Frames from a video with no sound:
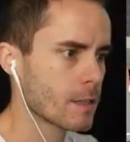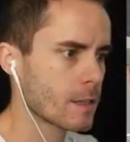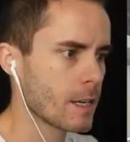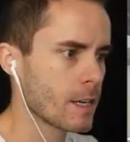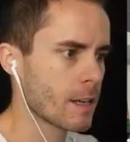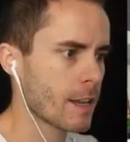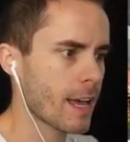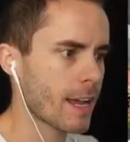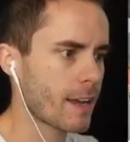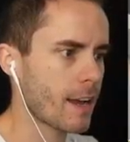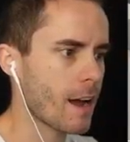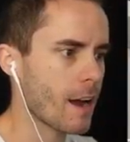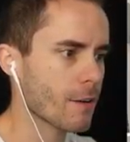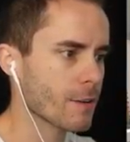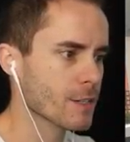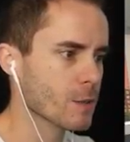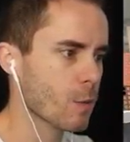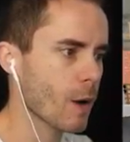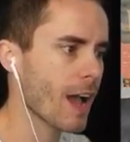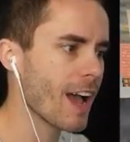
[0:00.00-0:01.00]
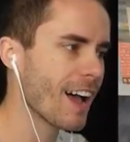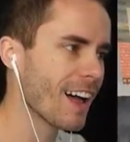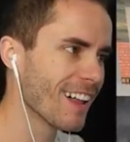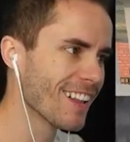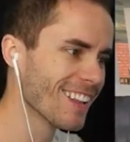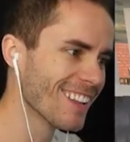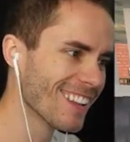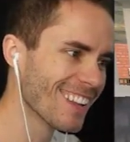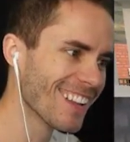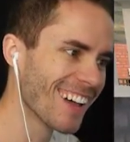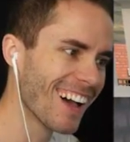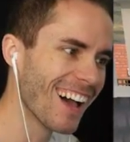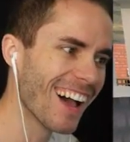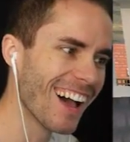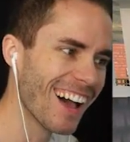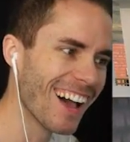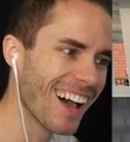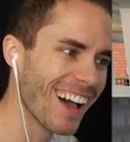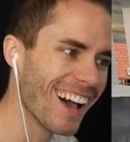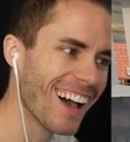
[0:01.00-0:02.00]
Into that car as well.
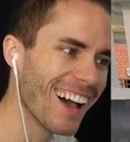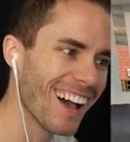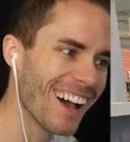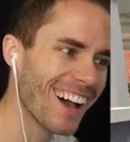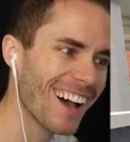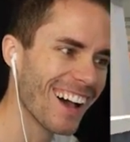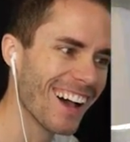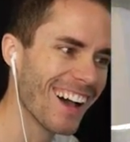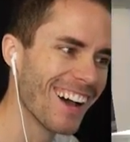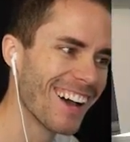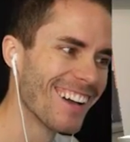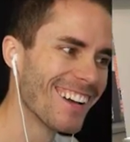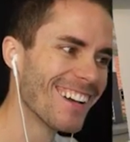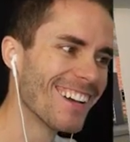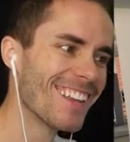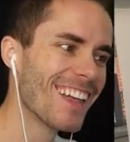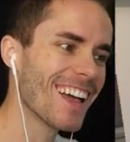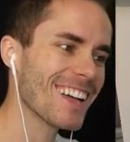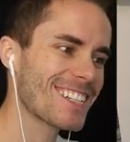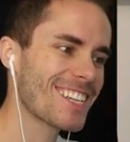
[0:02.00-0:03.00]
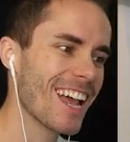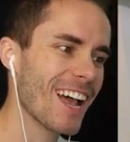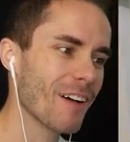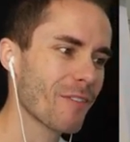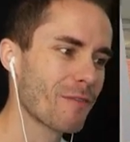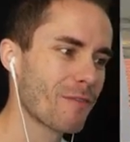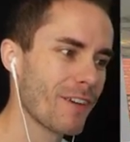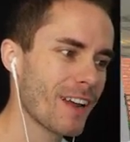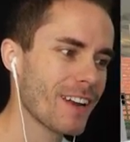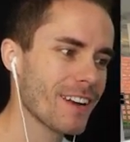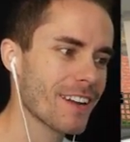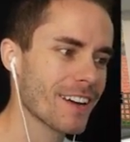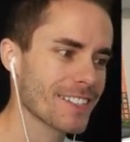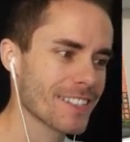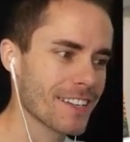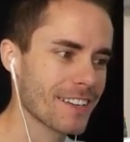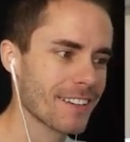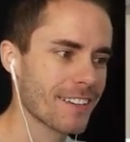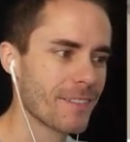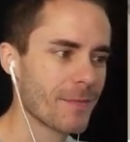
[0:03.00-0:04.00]
That's how Finn
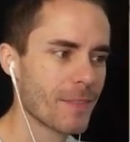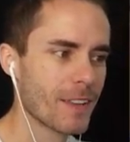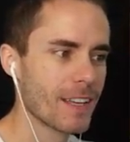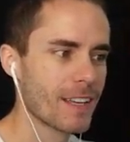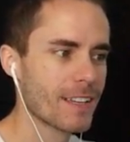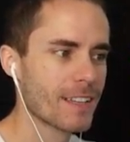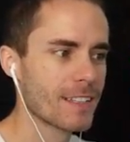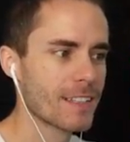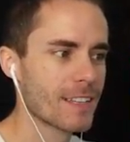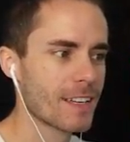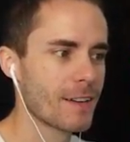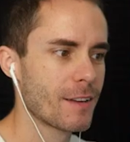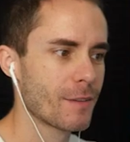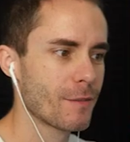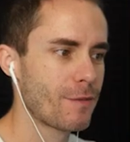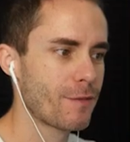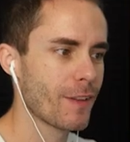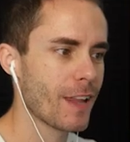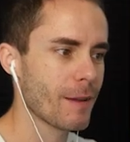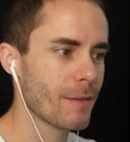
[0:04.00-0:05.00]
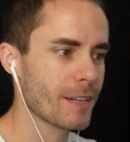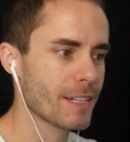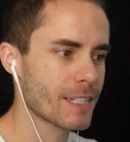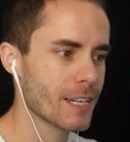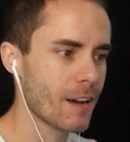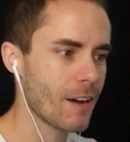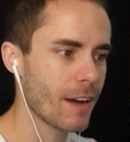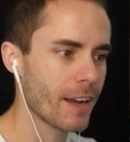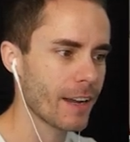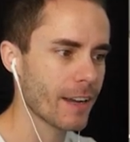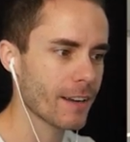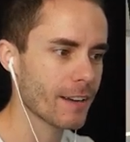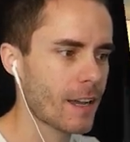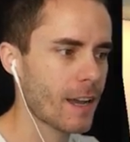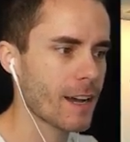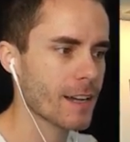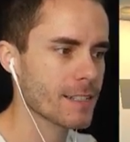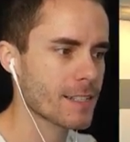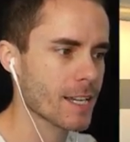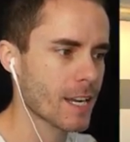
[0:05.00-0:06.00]
does it. Flaming tire.
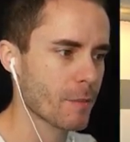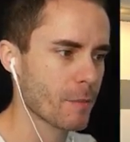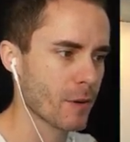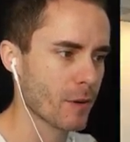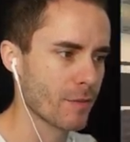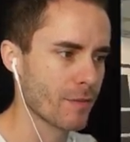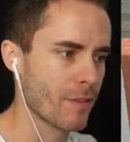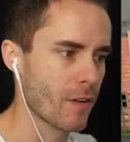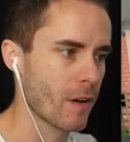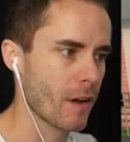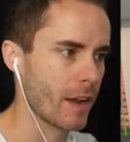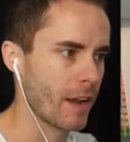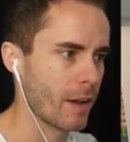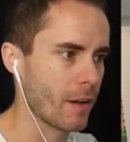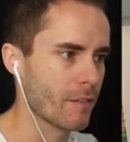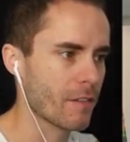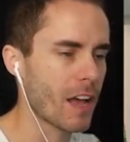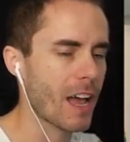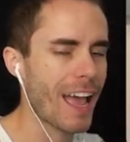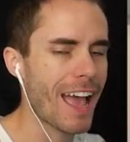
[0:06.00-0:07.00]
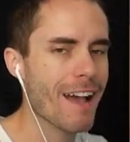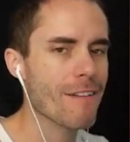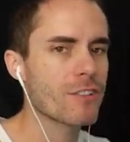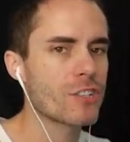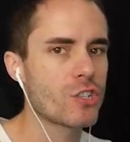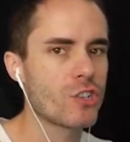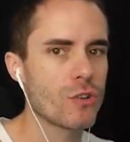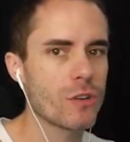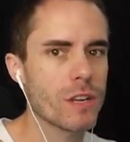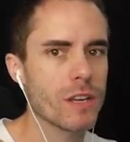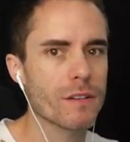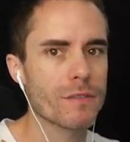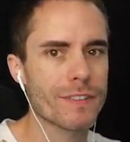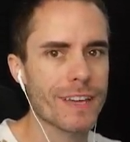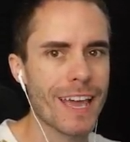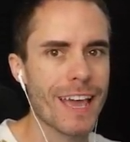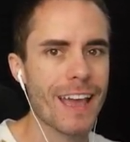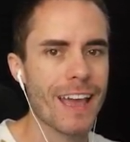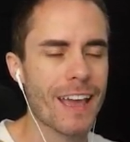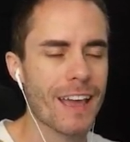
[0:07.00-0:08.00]
Can't set him on fire. I have a duty of
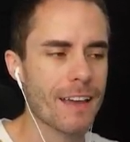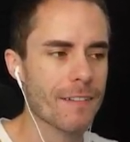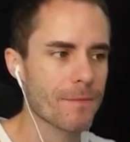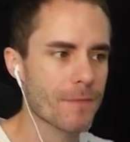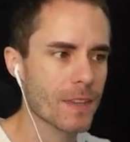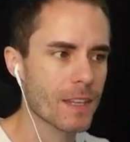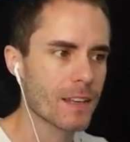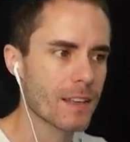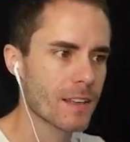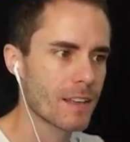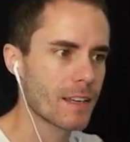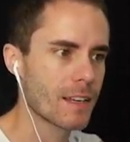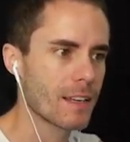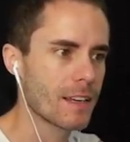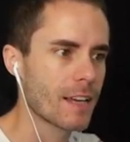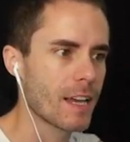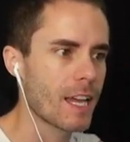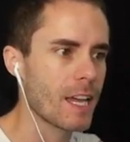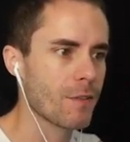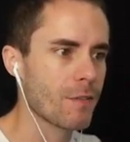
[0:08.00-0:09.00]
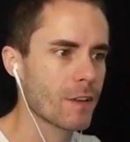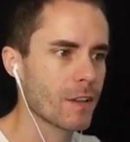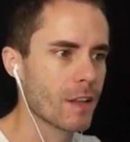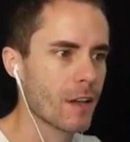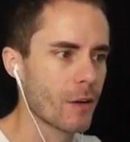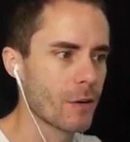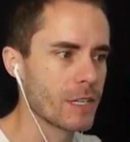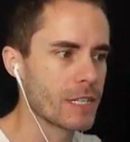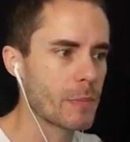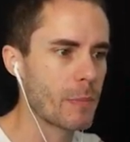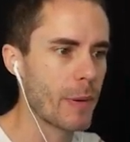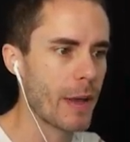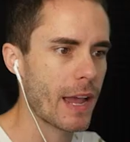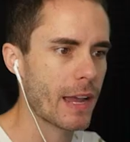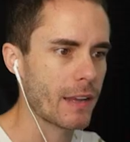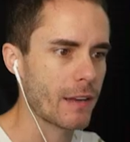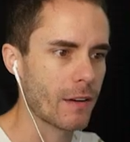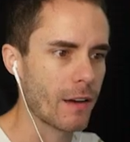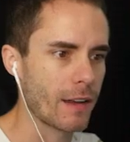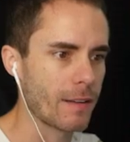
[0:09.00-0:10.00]
care. Even though he's a
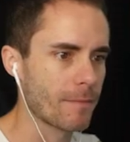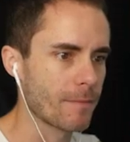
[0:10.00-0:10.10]
bad guy.